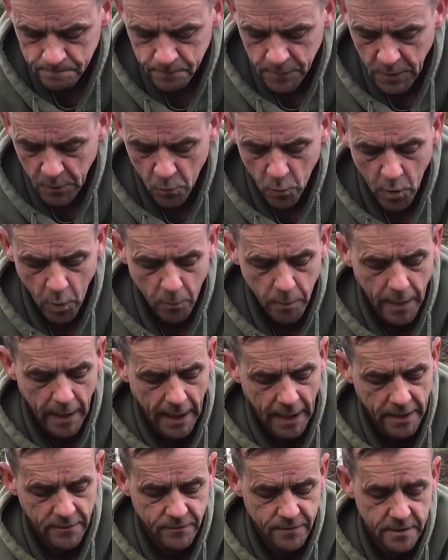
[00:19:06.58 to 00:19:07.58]
Being well
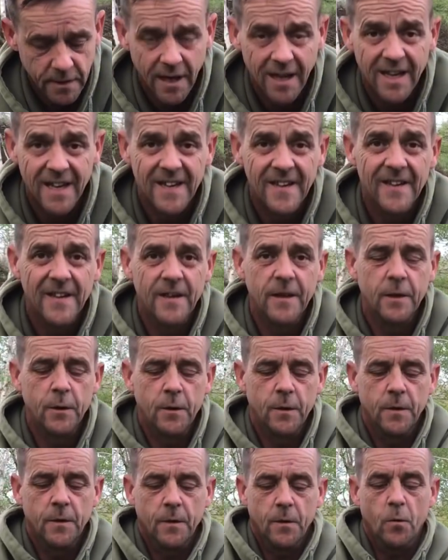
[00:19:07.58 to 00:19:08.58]
behaved.
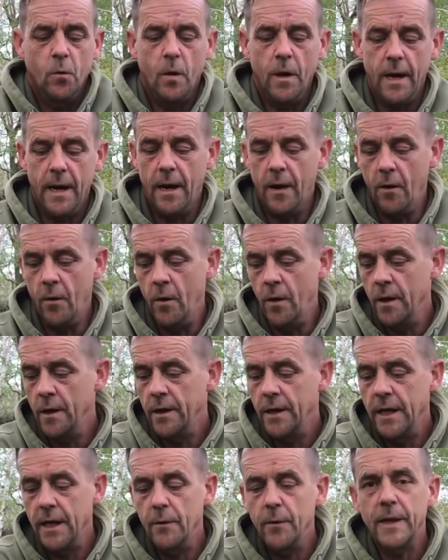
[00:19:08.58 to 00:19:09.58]

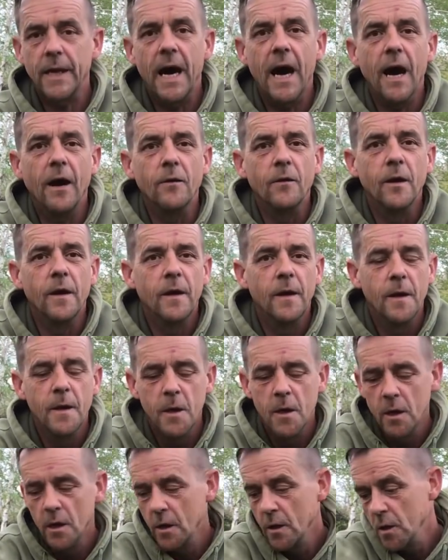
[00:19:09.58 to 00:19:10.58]
Wow, there we go.
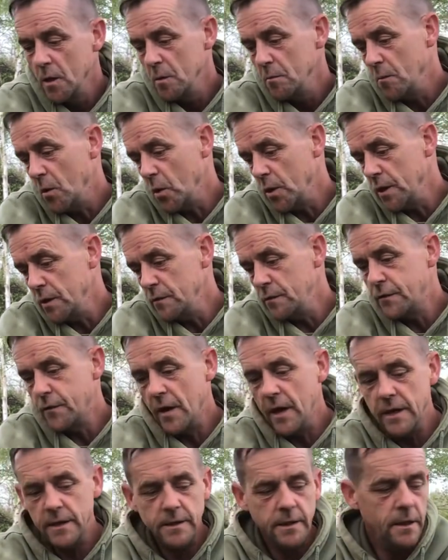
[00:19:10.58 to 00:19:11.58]
My new
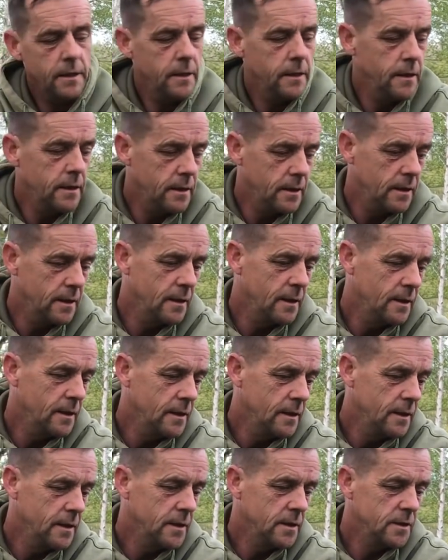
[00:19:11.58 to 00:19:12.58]
friend.
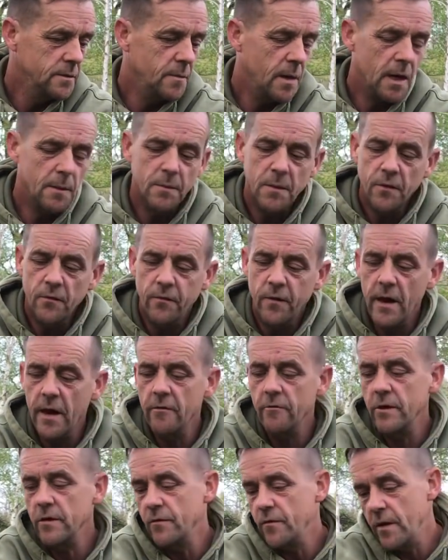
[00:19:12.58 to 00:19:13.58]
It's made me
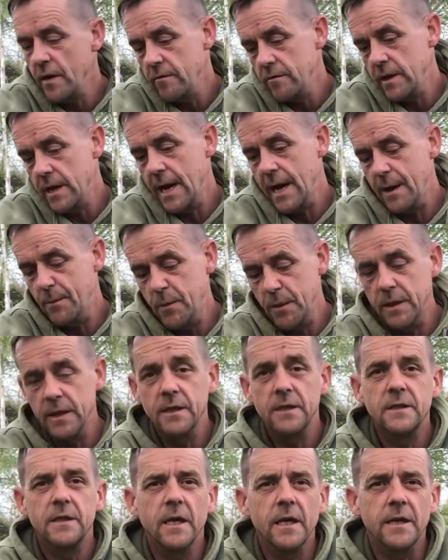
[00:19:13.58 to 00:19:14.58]
very, very happy
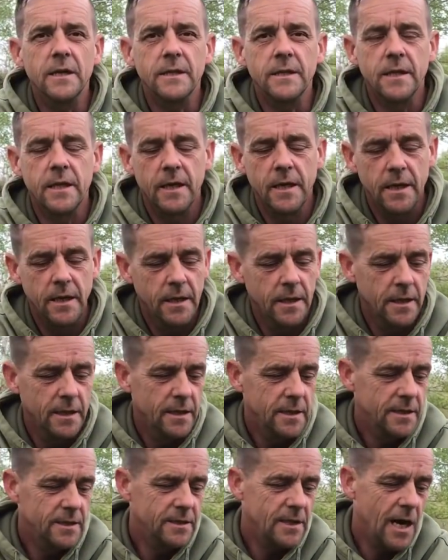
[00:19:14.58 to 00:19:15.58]
indeed.
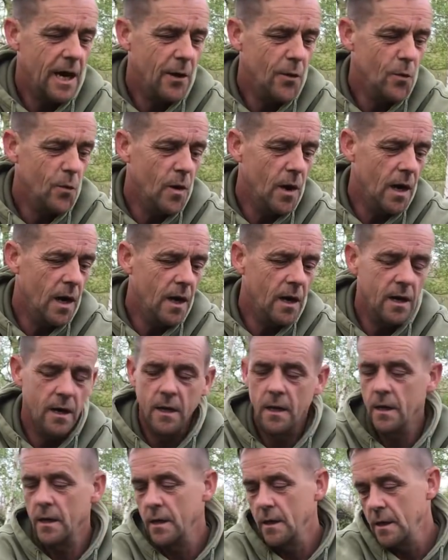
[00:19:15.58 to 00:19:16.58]
So
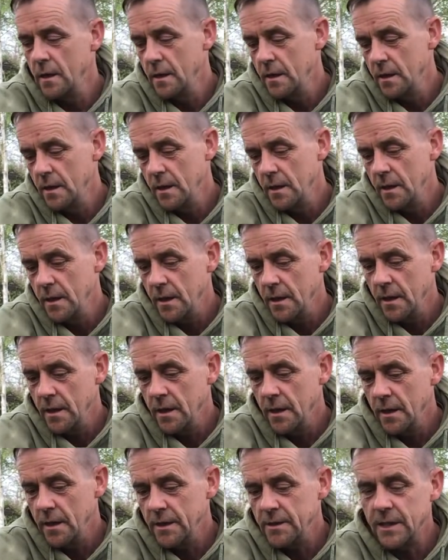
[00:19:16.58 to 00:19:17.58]

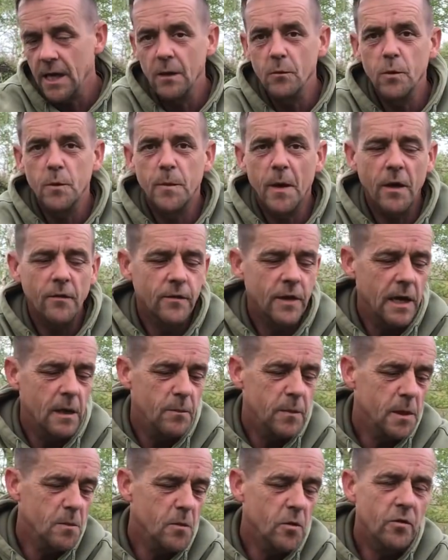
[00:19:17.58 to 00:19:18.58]
let's hope we both get a
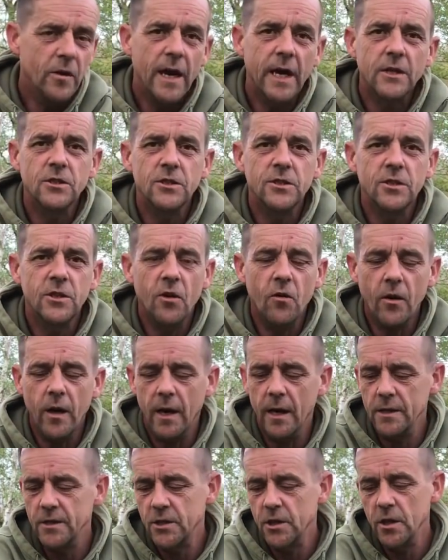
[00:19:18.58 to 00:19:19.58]
bit more action
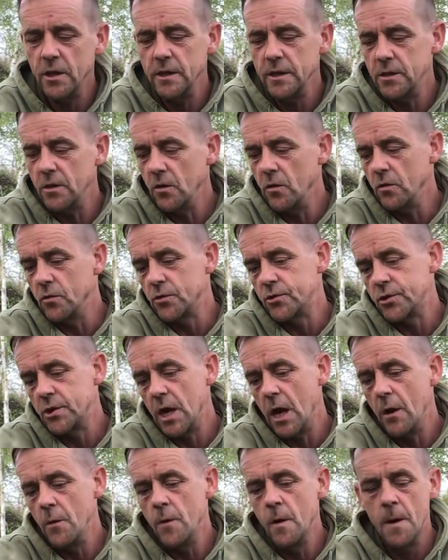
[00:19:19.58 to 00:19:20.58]
tonight. It's early doors,
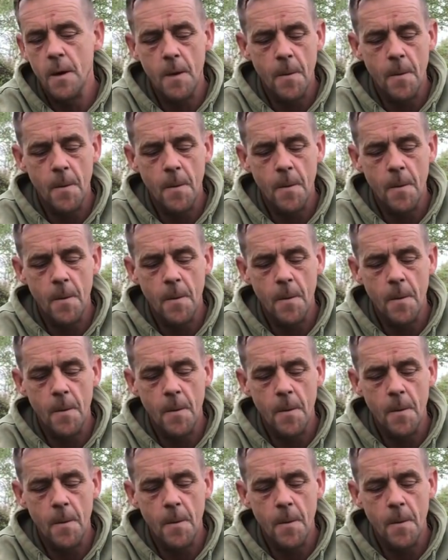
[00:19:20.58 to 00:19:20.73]
so